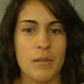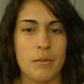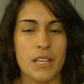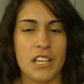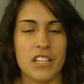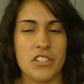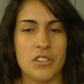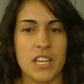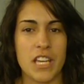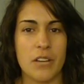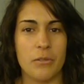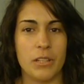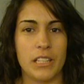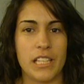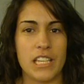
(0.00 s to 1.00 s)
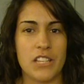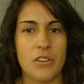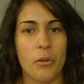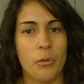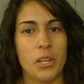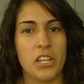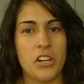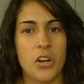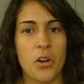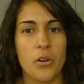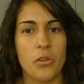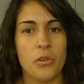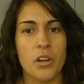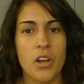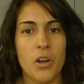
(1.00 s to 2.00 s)
because you can't really, you don't really
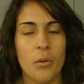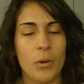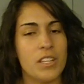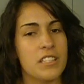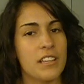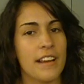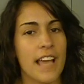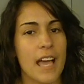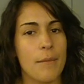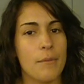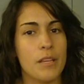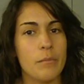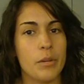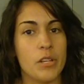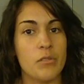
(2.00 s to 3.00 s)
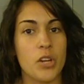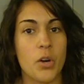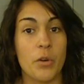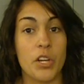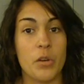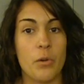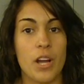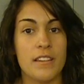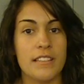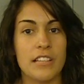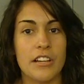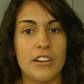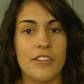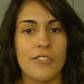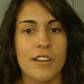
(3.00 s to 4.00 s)
know what's going to happen, but you know where you want to
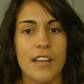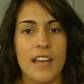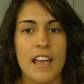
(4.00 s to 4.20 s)
go